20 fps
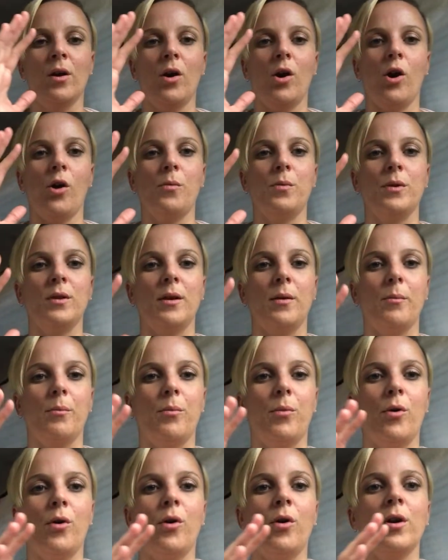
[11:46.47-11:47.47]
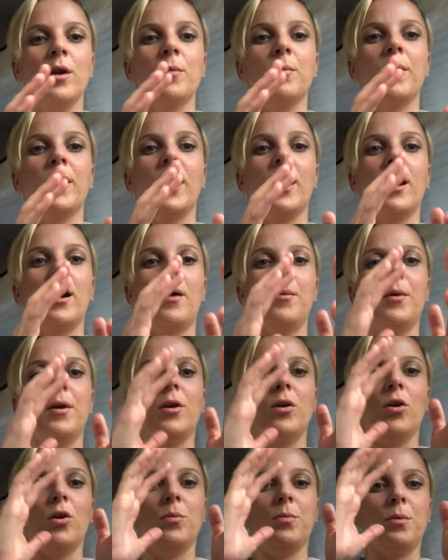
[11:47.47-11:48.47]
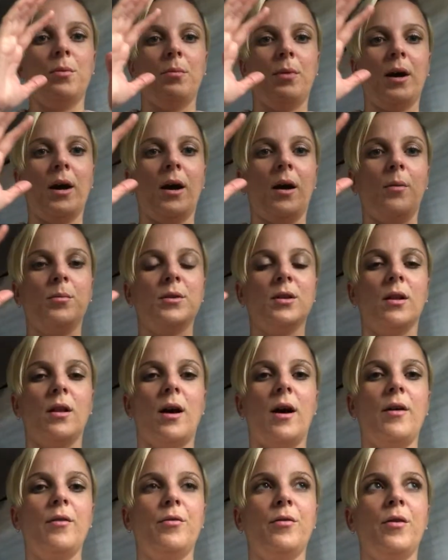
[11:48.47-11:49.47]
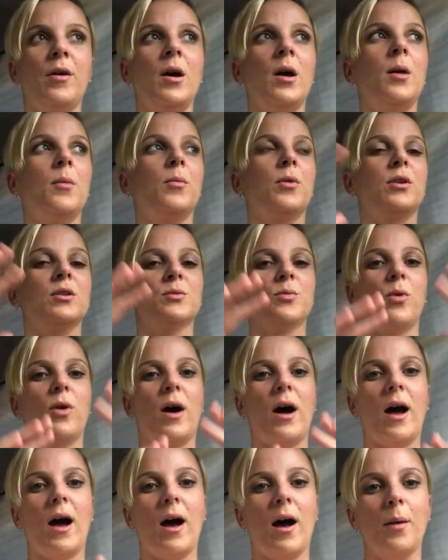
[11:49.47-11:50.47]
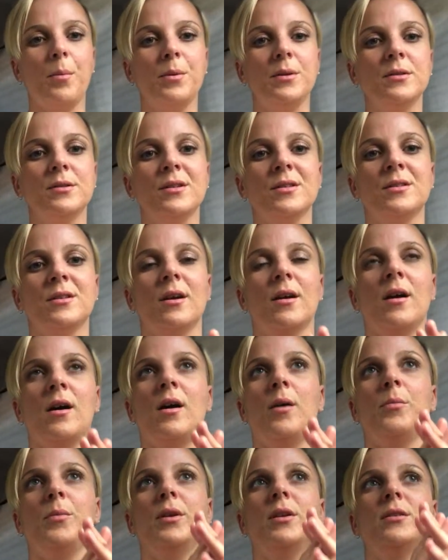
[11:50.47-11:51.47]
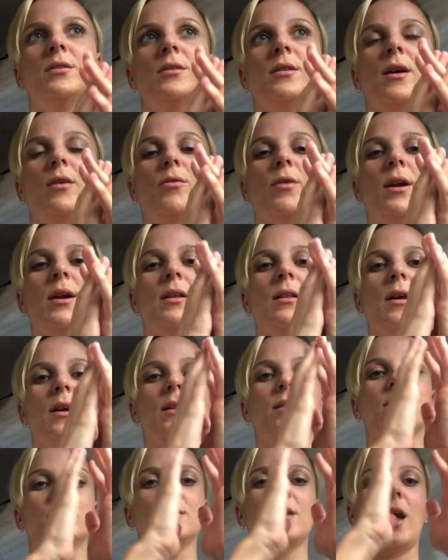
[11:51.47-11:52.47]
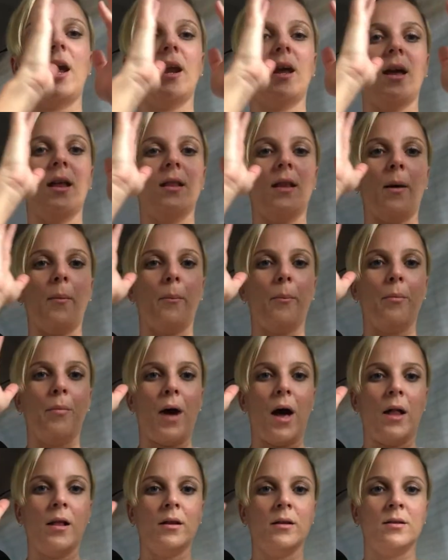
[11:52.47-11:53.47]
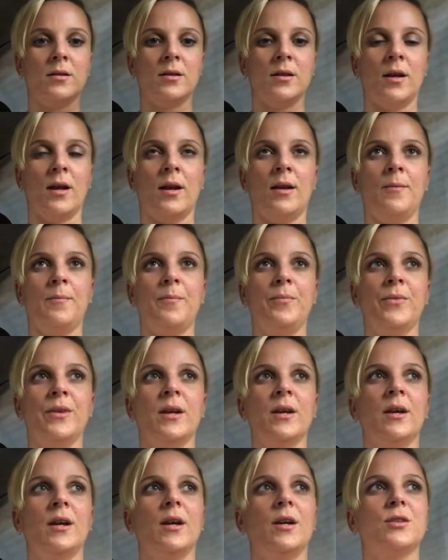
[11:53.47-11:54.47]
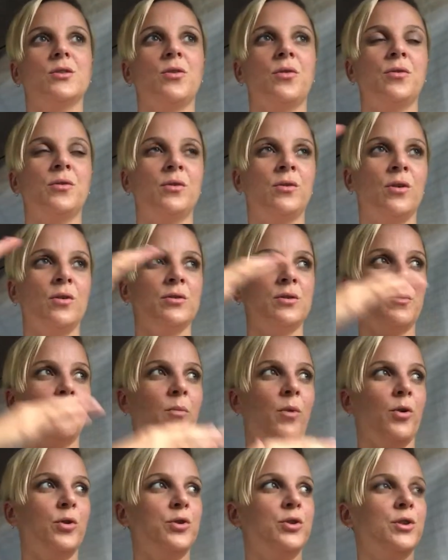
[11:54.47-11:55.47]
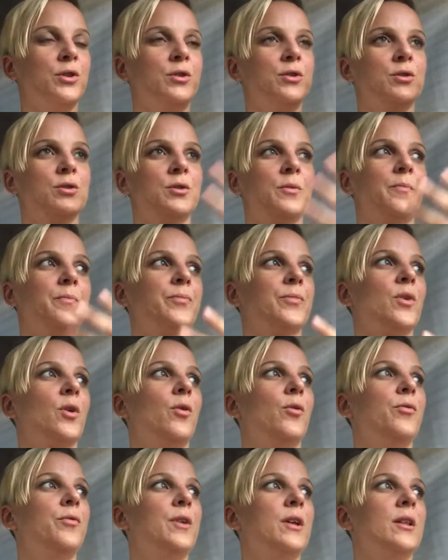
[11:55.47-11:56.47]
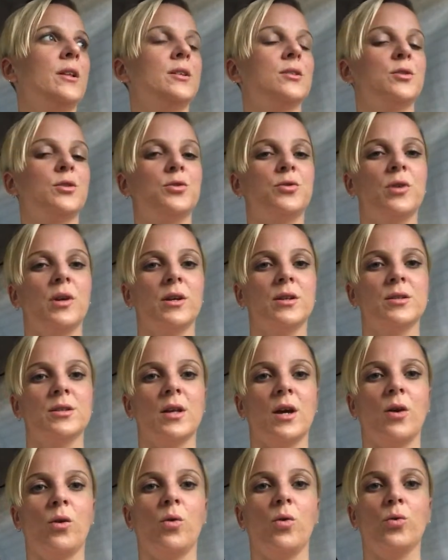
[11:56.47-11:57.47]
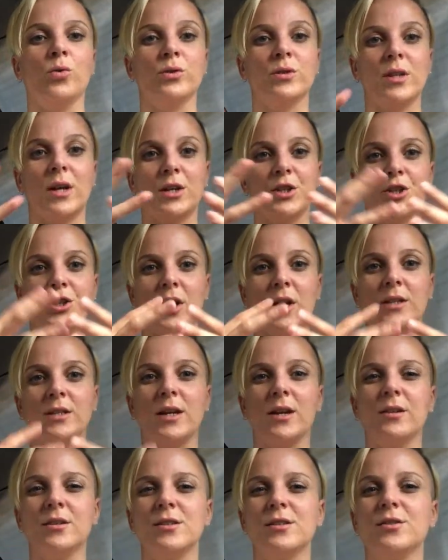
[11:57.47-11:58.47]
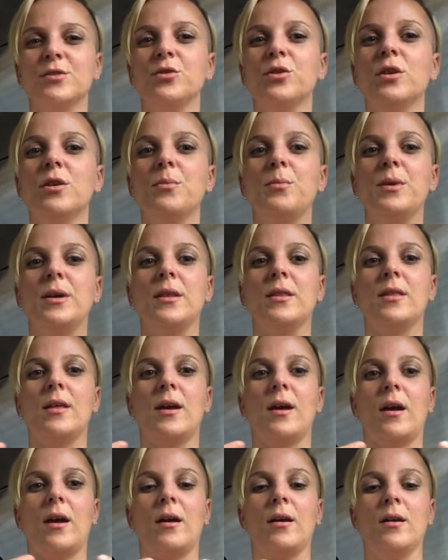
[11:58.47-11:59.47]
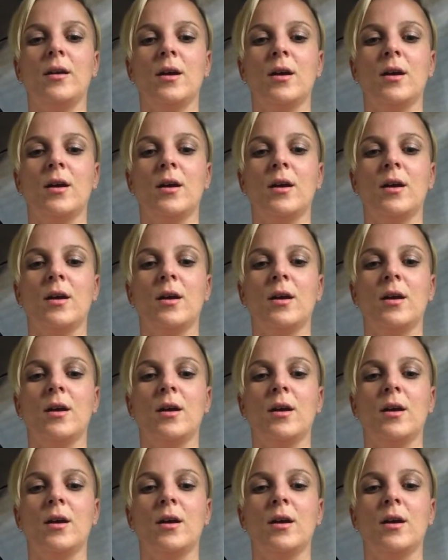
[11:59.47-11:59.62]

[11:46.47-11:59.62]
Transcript: open their body back up, and open back up to life. Because what happens as they come into that regulated state again, that balance again, is often those emotions or feelings or triggers that cause that shutdown are still going to be there,